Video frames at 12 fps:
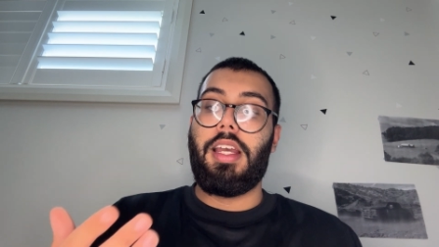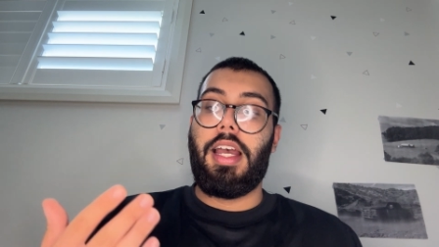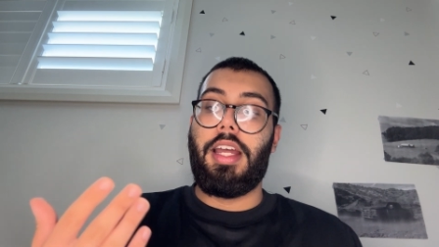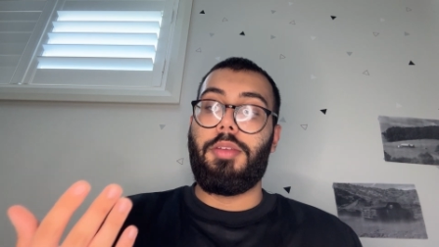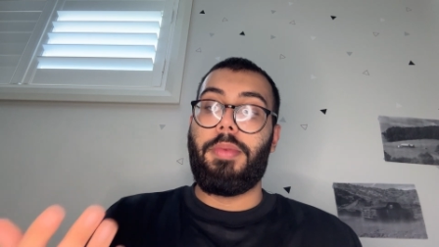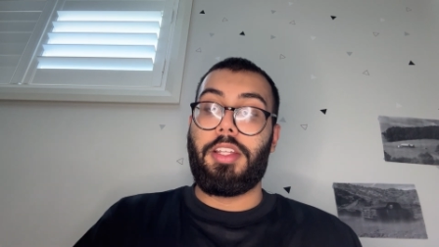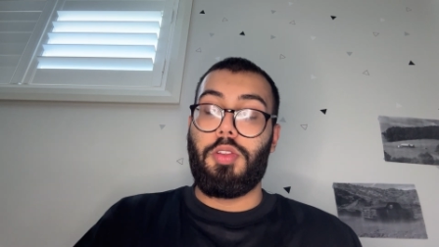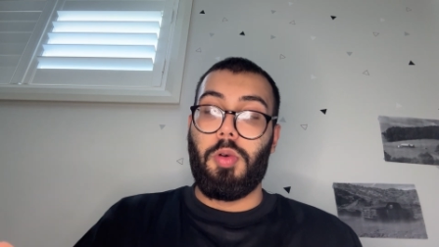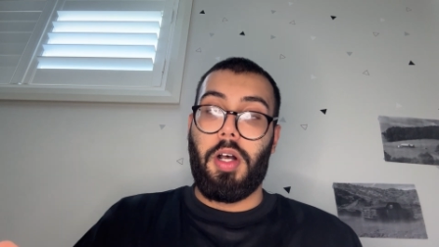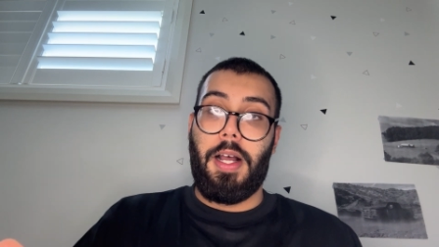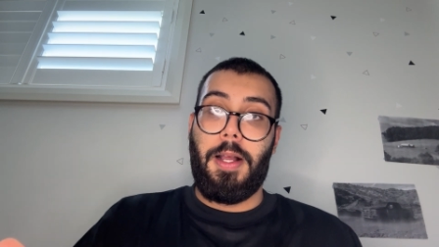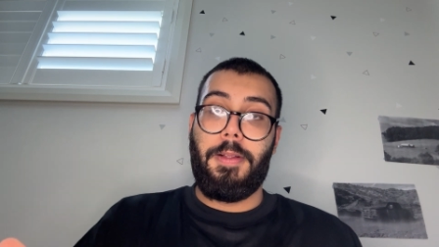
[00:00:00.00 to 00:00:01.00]
and you make
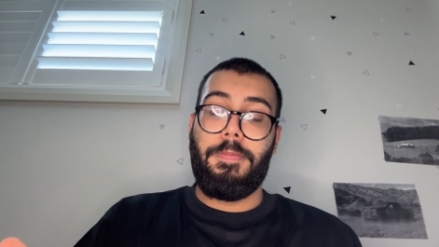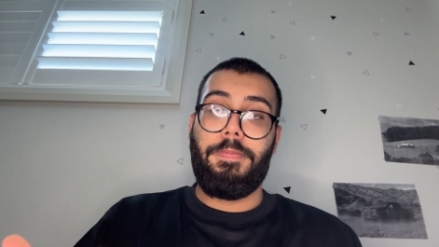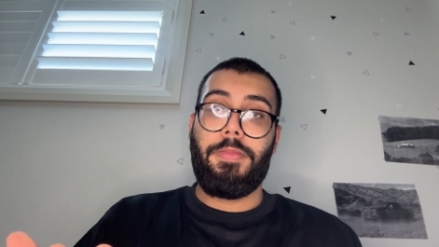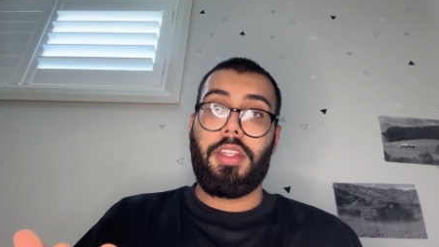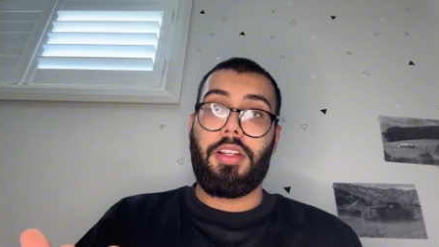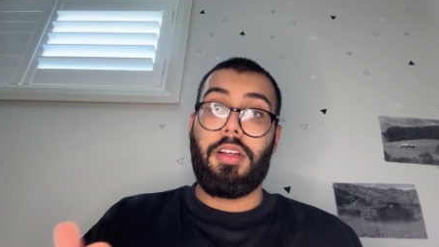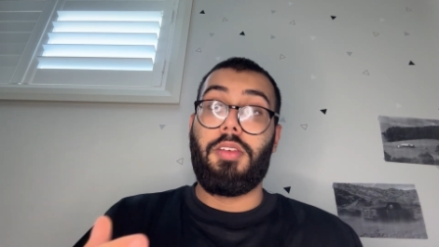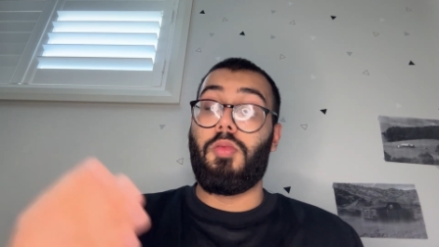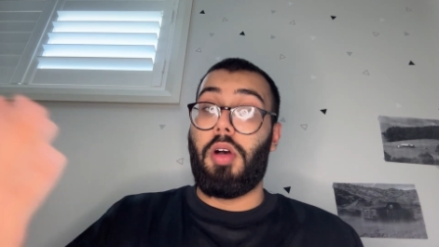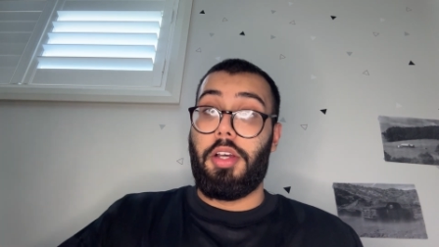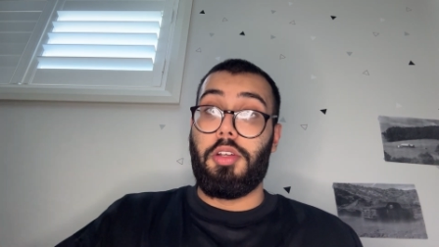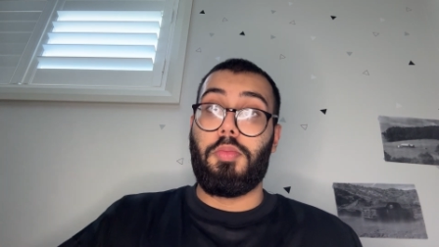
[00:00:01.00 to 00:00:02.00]
dua
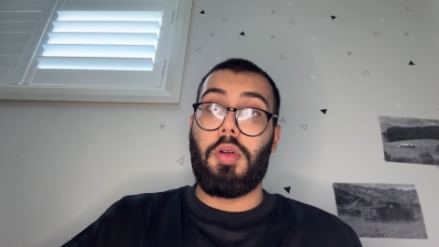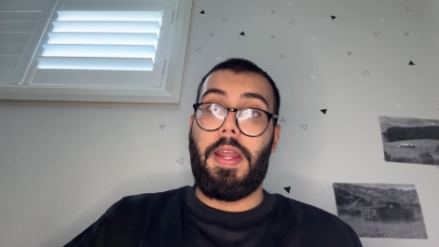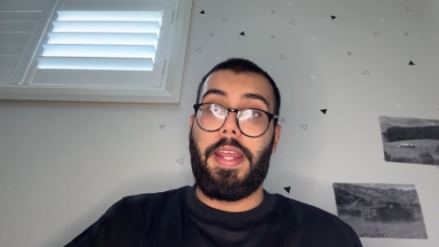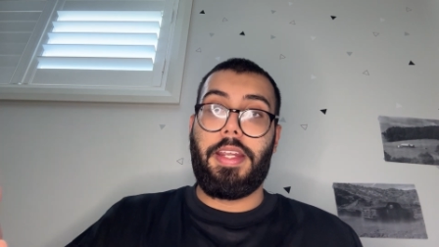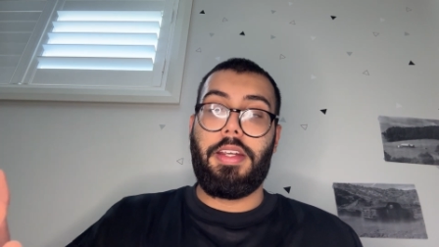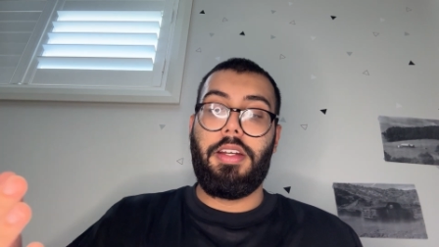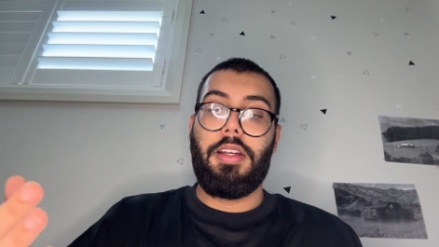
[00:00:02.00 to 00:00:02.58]
while you're praying.